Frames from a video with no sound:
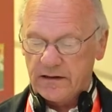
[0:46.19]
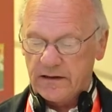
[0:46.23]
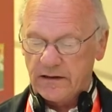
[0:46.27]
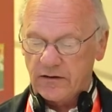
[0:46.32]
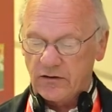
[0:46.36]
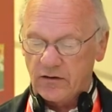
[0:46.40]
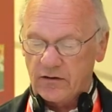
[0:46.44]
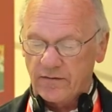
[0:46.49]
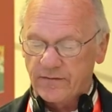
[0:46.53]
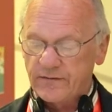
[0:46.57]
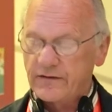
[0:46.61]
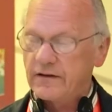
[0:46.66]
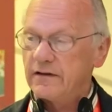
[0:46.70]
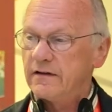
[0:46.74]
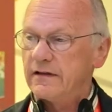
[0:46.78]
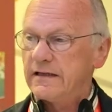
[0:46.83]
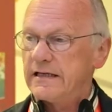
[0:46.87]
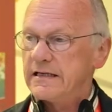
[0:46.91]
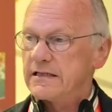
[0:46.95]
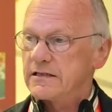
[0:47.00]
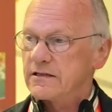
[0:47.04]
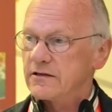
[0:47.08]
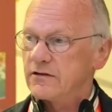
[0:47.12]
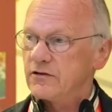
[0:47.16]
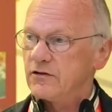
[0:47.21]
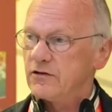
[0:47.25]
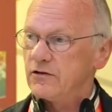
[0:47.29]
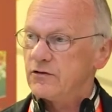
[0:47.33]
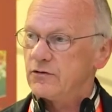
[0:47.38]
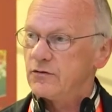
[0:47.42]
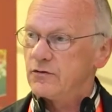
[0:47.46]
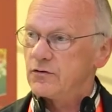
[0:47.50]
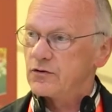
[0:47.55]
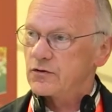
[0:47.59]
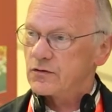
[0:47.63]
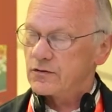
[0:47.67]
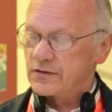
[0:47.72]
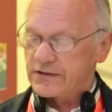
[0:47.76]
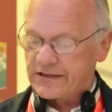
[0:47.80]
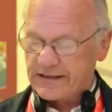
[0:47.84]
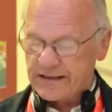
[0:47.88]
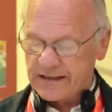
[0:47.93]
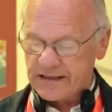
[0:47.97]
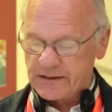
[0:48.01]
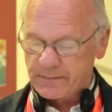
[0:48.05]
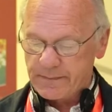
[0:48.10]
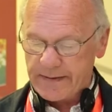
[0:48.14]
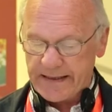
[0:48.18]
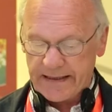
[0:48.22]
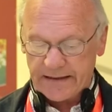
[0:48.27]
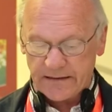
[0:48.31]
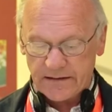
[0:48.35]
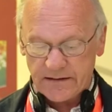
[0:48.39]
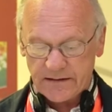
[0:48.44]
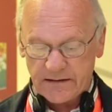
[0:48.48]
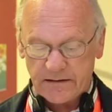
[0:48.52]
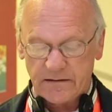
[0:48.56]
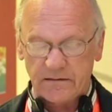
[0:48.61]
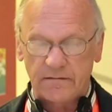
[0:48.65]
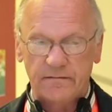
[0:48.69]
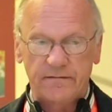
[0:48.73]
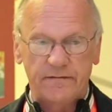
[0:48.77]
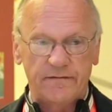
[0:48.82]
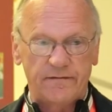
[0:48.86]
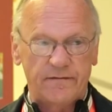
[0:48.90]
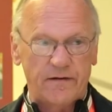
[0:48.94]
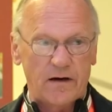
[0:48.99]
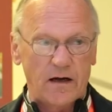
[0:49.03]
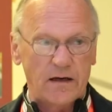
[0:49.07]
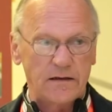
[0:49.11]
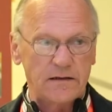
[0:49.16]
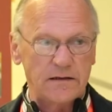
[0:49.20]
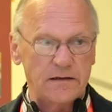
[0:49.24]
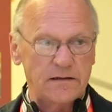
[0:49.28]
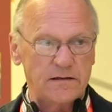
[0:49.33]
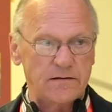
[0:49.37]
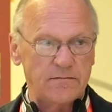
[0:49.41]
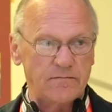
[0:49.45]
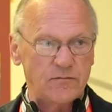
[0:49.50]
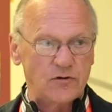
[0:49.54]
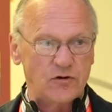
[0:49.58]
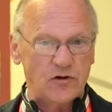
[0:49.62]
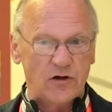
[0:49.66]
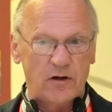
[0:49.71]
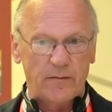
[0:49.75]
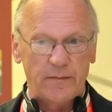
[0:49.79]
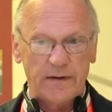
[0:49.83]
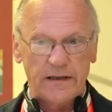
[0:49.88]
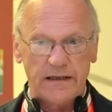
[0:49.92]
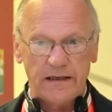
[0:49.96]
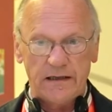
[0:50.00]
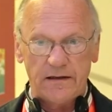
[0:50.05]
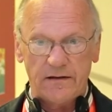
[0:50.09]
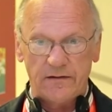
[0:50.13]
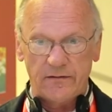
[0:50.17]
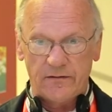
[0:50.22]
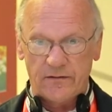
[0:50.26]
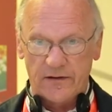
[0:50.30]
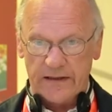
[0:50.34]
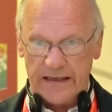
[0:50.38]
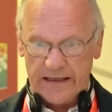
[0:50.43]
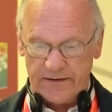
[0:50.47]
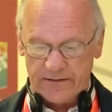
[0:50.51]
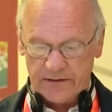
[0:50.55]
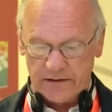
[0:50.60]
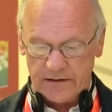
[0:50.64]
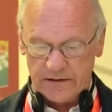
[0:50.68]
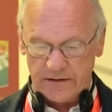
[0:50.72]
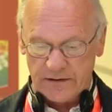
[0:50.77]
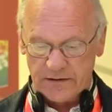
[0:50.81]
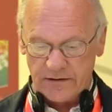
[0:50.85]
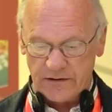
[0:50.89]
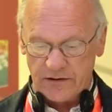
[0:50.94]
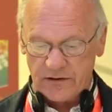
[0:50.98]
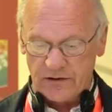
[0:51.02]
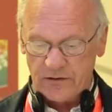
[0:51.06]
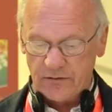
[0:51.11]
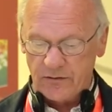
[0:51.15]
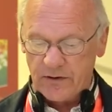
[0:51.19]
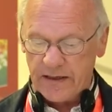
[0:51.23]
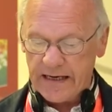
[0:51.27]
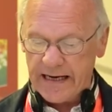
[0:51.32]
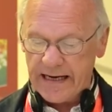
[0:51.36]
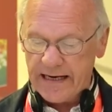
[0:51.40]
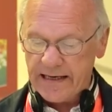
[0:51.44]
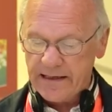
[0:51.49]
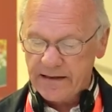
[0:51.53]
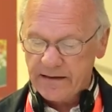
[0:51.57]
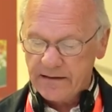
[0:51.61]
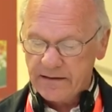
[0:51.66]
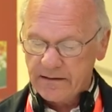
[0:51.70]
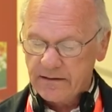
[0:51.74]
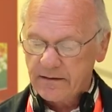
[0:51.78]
and often these are the usual suspects, France, Germany, the Netherlands, UK,